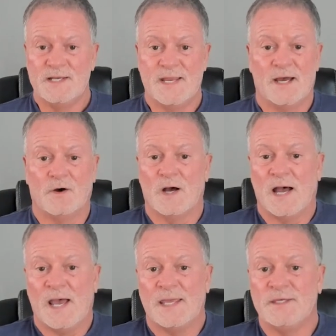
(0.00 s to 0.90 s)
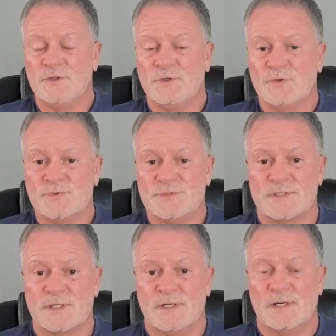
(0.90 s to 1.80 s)
Now I
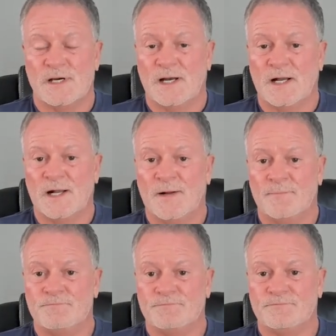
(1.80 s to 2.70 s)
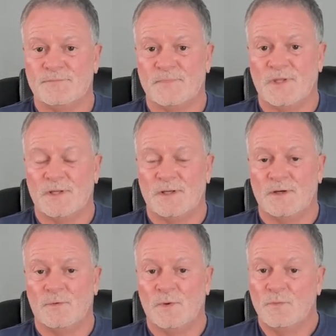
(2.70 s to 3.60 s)
use,
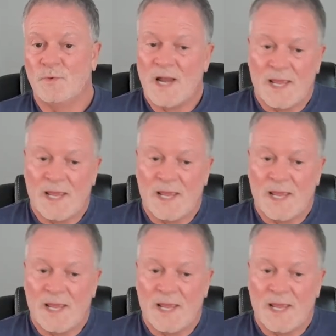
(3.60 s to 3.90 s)
when